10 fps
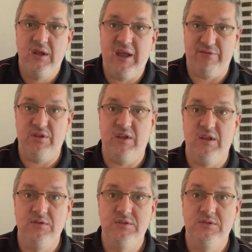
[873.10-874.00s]

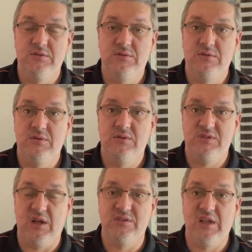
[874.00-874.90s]
everything else
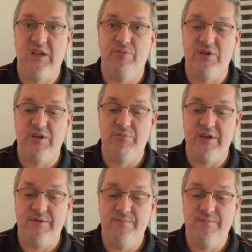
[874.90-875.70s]
sounds like a brilliant plan.